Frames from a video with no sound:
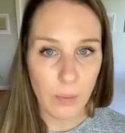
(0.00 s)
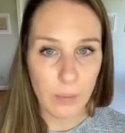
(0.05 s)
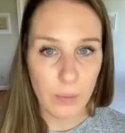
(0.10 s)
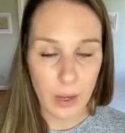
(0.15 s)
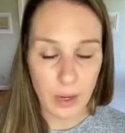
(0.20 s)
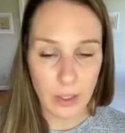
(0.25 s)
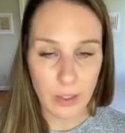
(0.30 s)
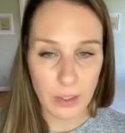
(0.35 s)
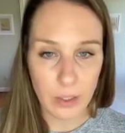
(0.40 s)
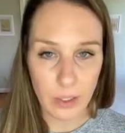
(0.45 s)
I
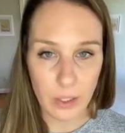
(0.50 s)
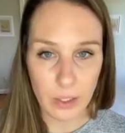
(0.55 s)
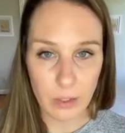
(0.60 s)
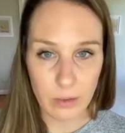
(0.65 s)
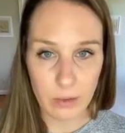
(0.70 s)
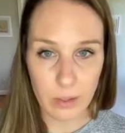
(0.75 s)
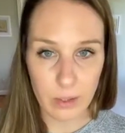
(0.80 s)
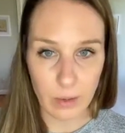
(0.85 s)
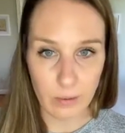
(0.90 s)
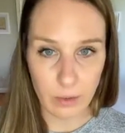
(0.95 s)
actually use
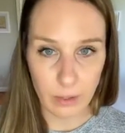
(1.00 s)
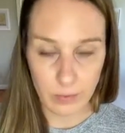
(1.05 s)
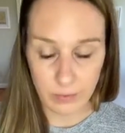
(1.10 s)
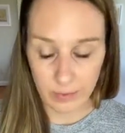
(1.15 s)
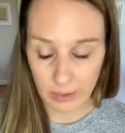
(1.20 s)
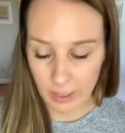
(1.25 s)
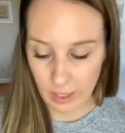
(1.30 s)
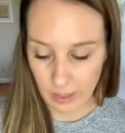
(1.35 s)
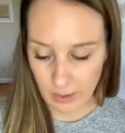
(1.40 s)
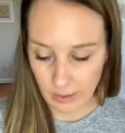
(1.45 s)
several different
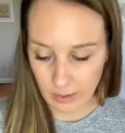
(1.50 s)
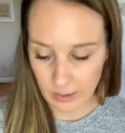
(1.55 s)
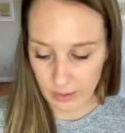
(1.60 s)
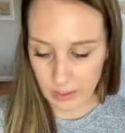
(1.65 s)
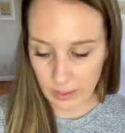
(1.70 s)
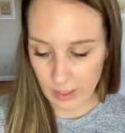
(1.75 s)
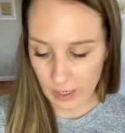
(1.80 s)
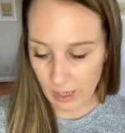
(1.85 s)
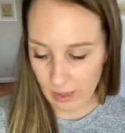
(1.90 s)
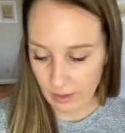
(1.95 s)
colors to
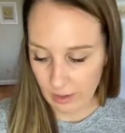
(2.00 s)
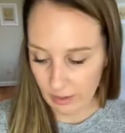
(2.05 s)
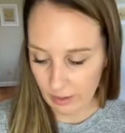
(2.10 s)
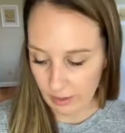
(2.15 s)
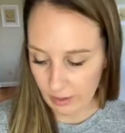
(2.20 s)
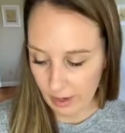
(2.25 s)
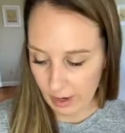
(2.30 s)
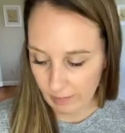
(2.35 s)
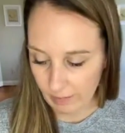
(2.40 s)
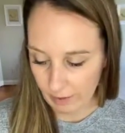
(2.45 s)

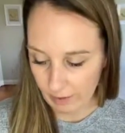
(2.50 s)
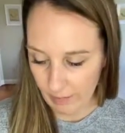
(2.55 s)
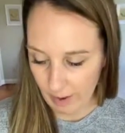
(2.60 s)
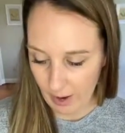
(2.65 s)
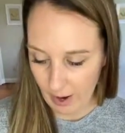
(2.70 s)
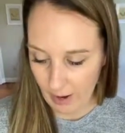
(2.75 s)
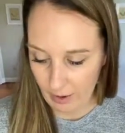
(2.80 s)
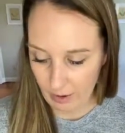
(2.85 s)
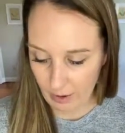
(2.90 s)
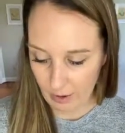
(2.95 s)
cover my
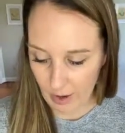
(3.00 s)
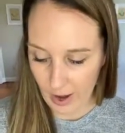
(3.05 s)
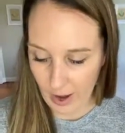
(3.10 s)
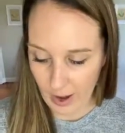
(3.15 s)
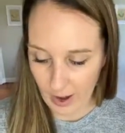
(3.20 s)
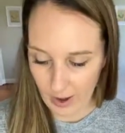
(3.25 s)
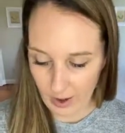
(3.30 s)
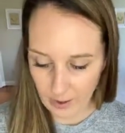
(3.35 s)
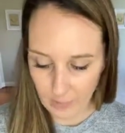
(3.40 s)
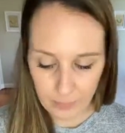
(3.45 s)
under
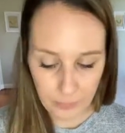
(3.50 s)
eye.